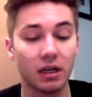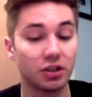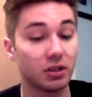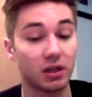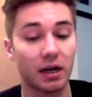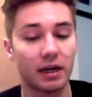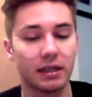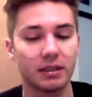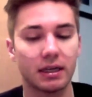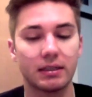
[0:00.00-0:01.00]
Just got it.
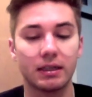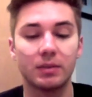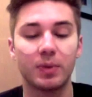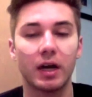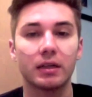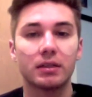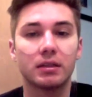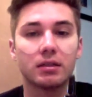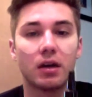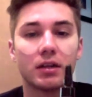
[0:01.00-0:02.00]
It's like $6.
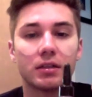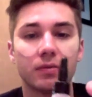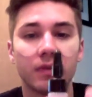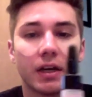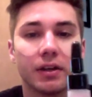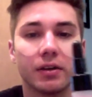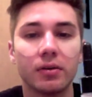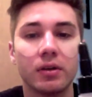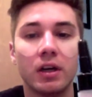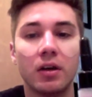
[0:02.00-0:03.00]
It's awesome value,
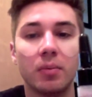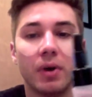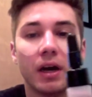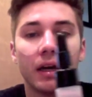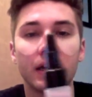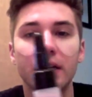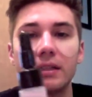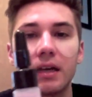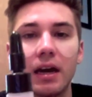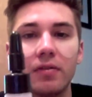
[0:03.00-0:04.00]
but it's
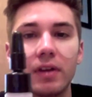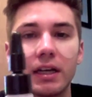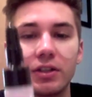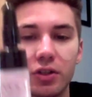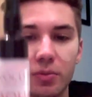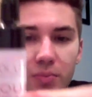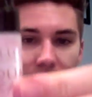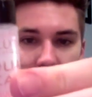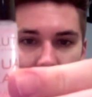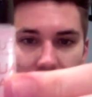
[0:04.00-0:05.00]
kind of like a dupe.
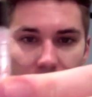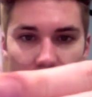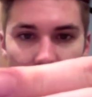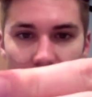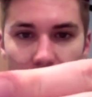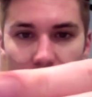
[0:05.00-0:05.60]
It's the Makeup